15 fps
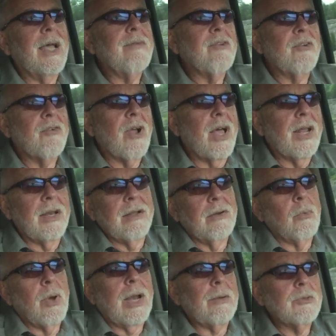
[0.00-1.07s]
I even tried,
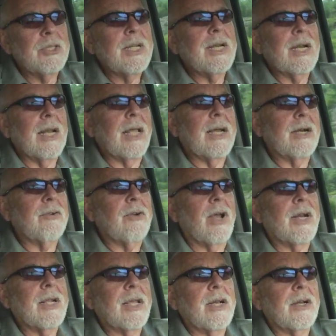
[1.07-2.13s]
while I was in Atlanta,
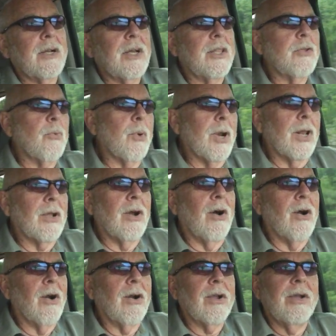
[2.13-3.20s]
tried to get another rental
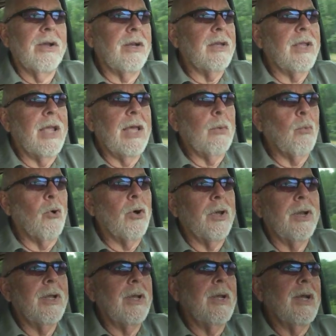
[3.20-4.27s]
car, couldn't get
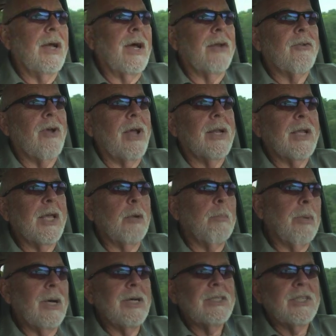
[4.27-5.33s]
one. I tried to get a
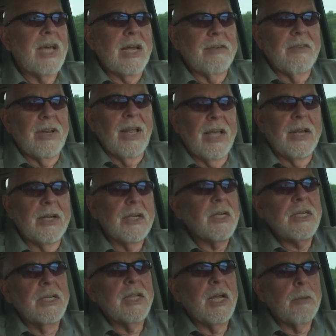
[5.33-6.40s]
bus out of Atlanta,
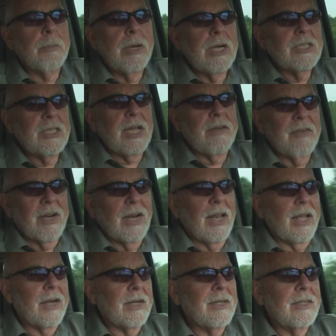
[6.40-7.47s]
couldn't get a bus out of
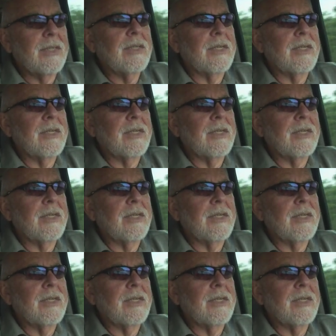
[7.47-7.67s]
Atlanta.